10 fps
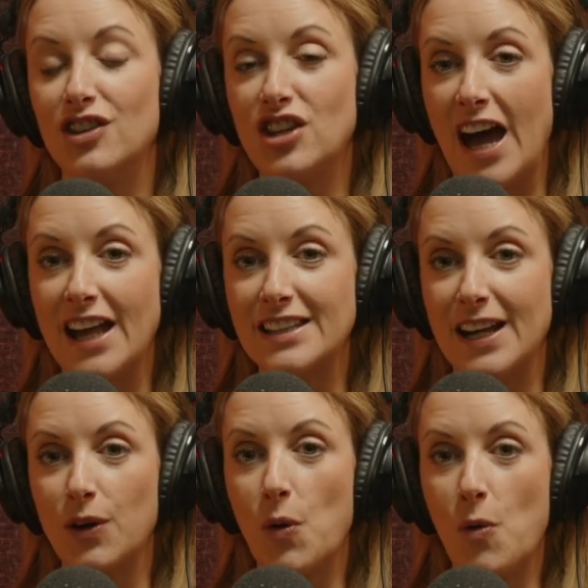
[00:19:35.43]

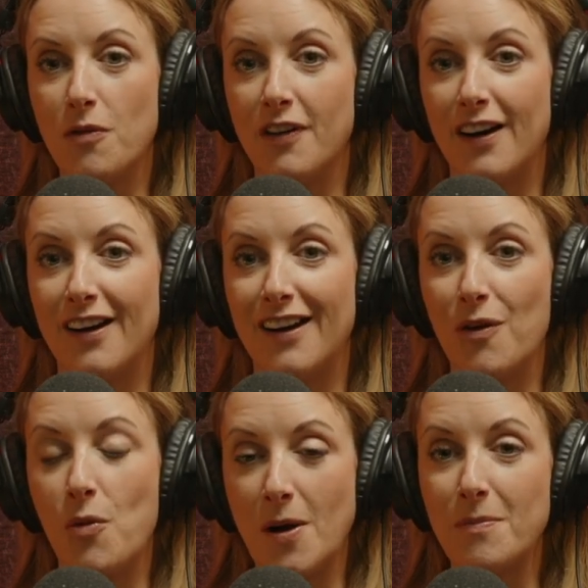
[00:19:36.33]
chatting over
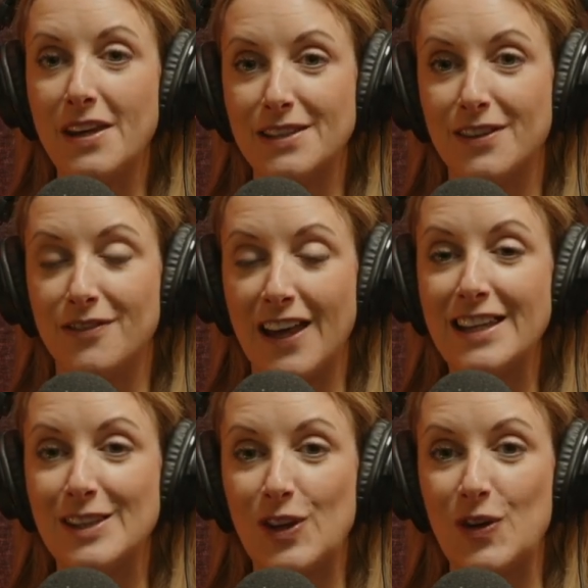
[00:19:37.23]
one piece of
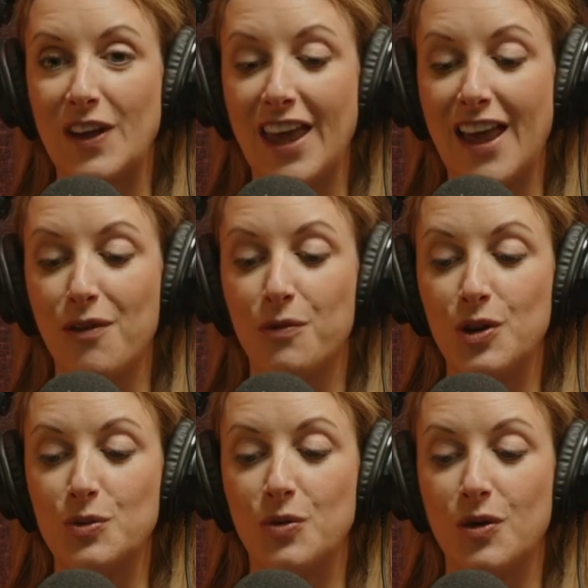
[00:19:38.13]
advice that you gave,
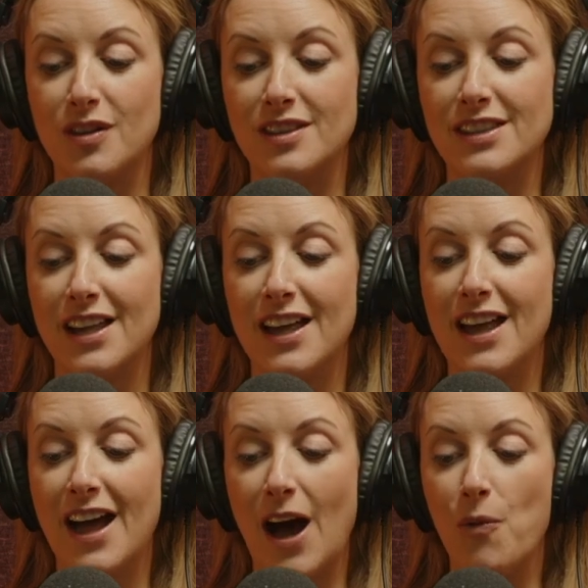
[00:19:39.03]
which was
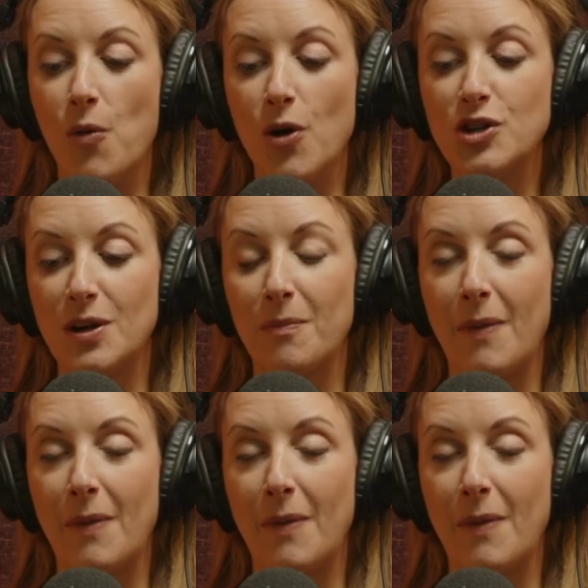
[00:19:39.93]
a washing